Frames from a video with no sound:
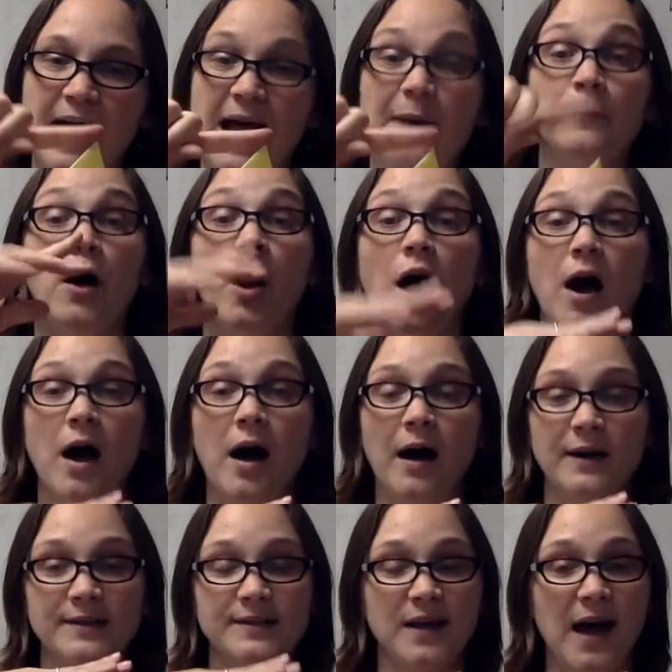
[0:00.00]
I'm
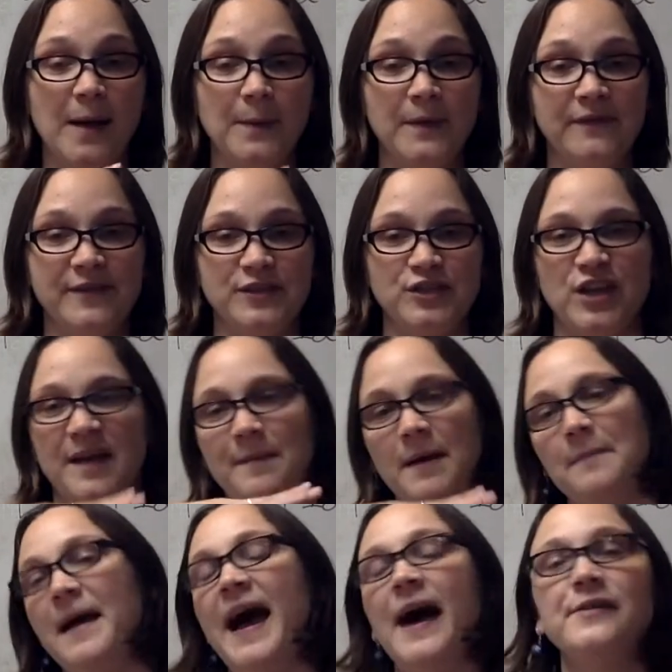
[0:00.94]
on top of the shape.
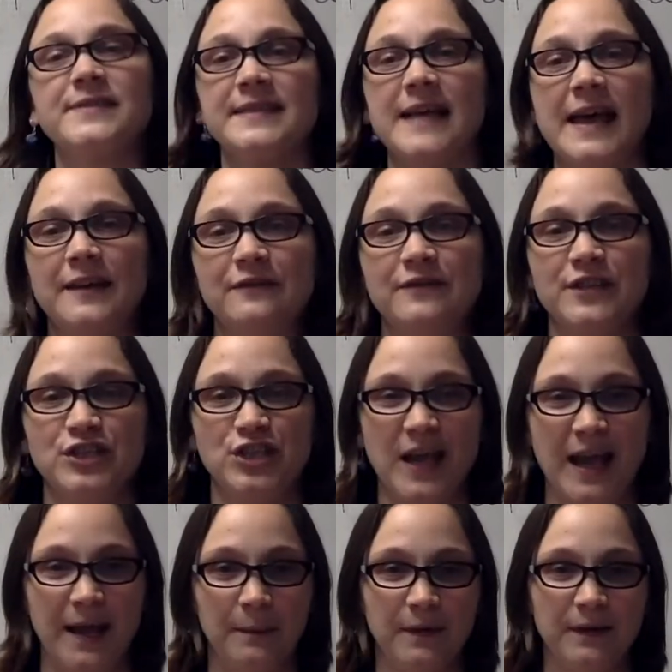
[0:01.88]
I'm outside of the
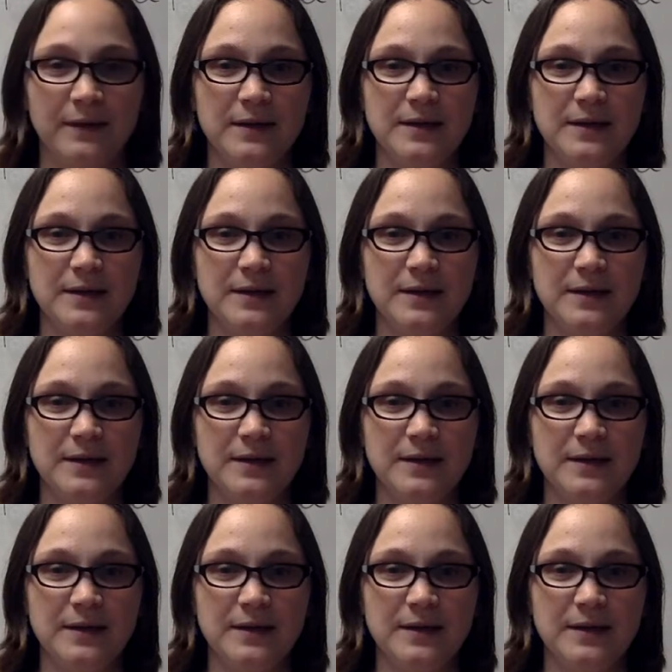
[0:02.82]
shape.